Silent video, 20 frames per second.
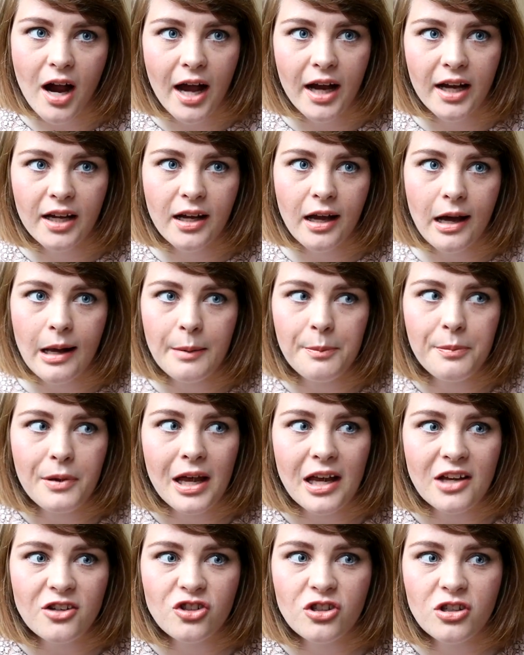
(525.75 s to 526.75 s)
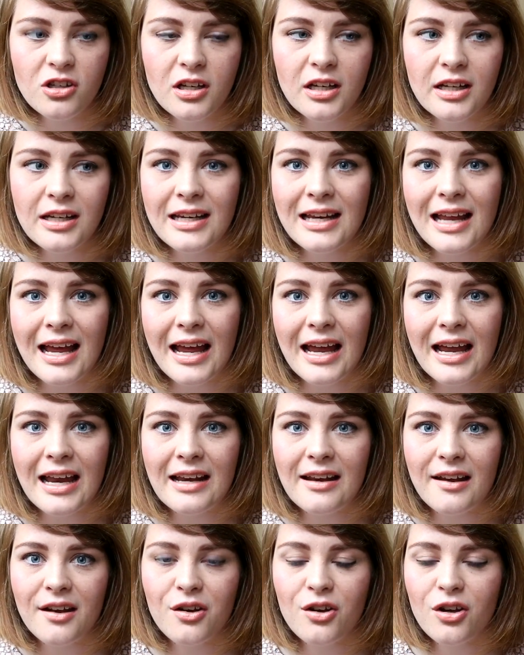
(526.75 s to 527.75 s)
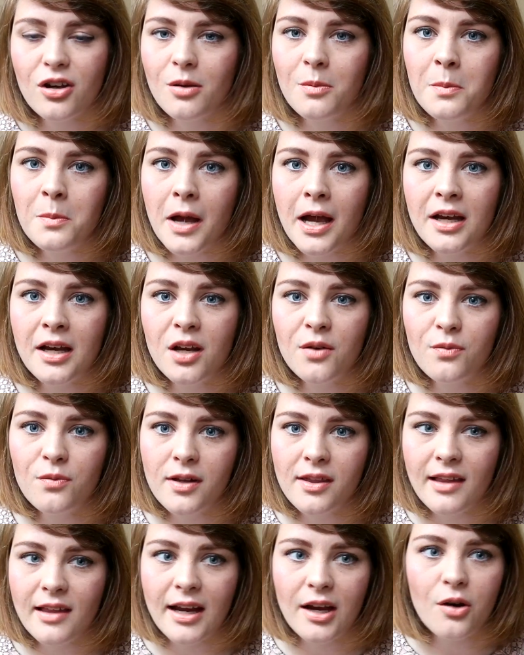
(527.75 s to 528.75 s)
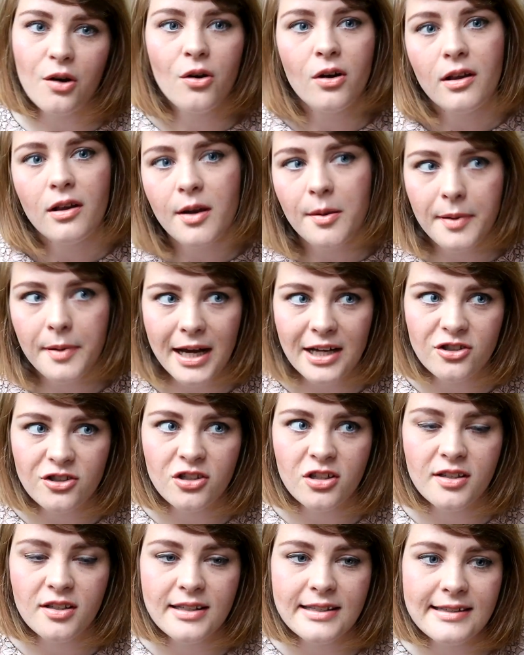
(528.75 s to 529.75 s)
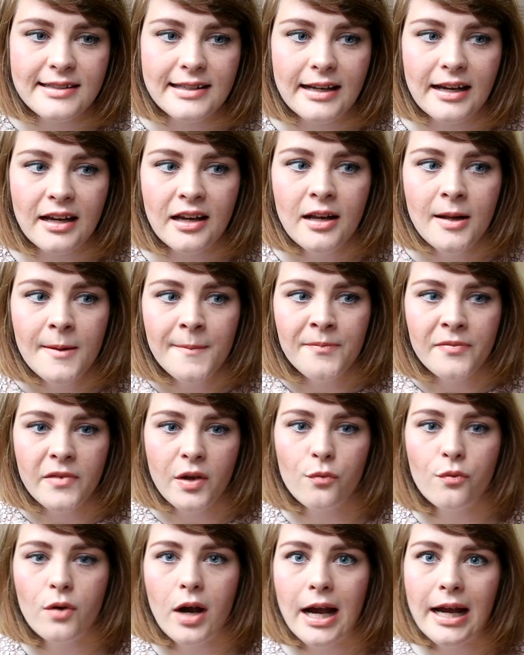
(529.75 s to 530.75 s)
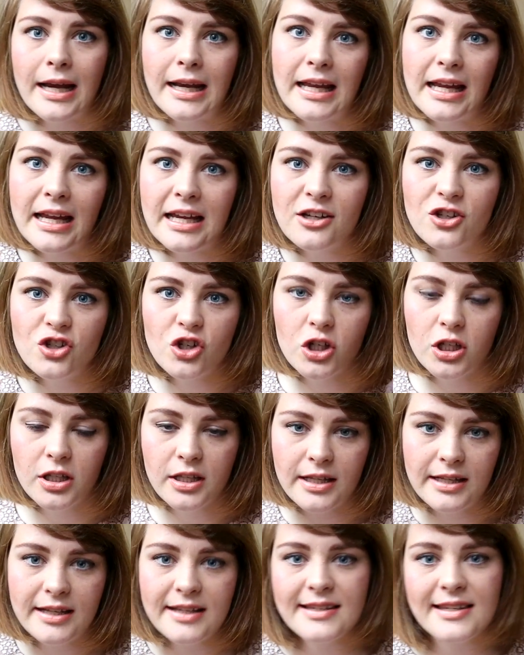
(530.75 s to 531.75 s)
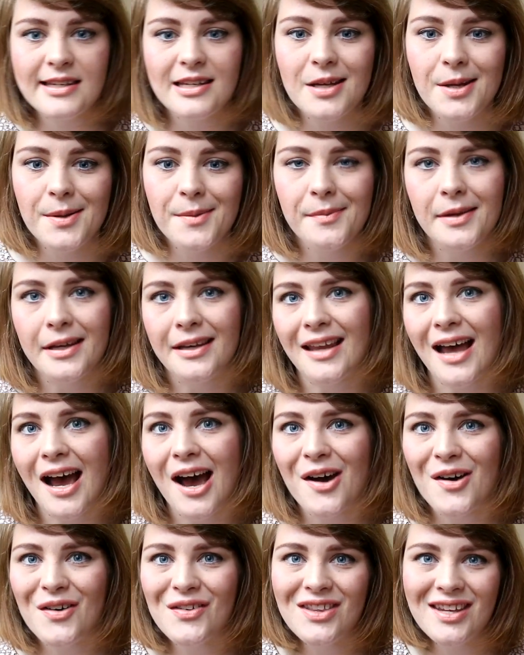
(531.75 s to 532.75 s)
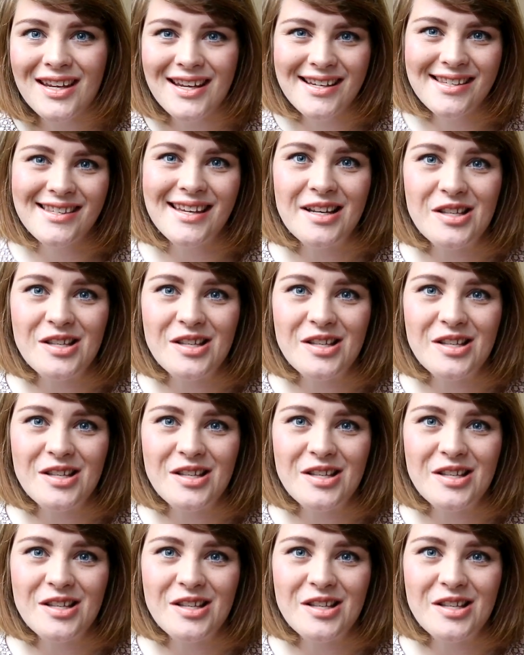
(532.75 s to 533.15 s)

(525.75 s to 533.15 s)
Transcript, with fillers: I got a passion and I could combine it with like earlier passions like writing, journalism, and now this.